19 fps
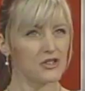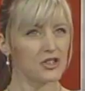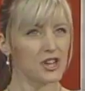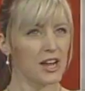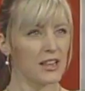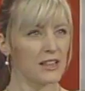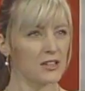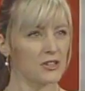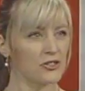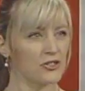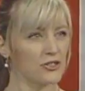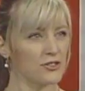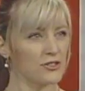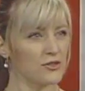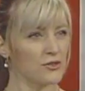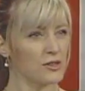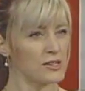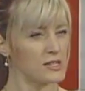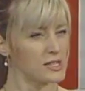
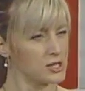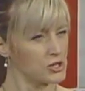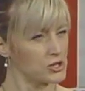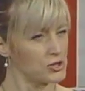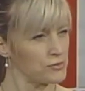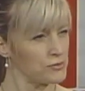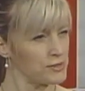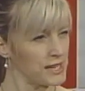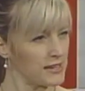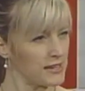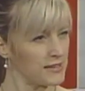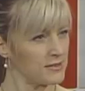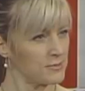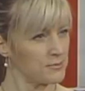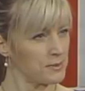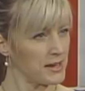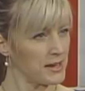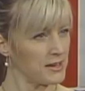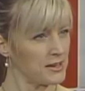challenges? It's a 2-day
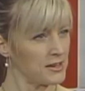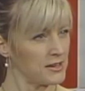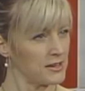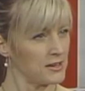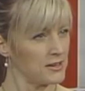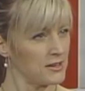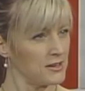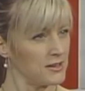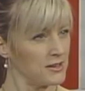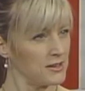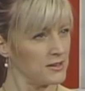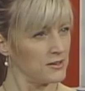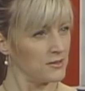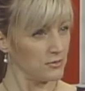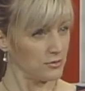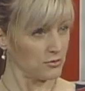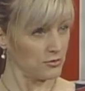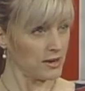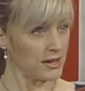span,
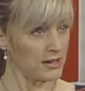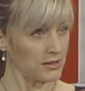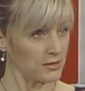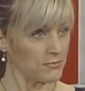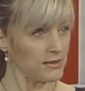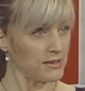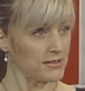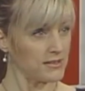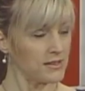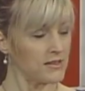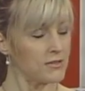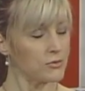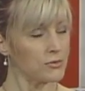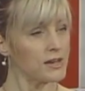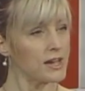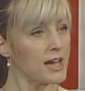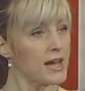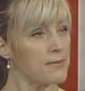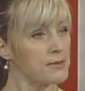correct? The races?
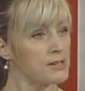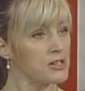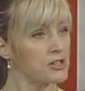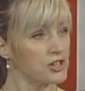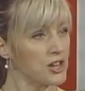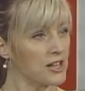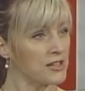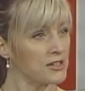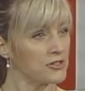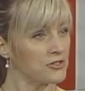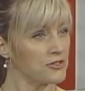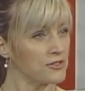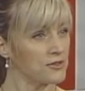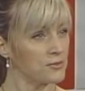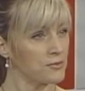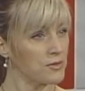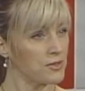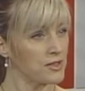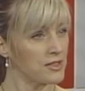Yep. Okay, how many
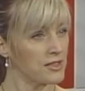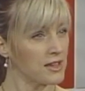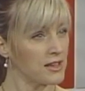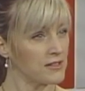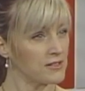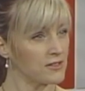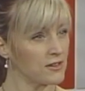challenges within that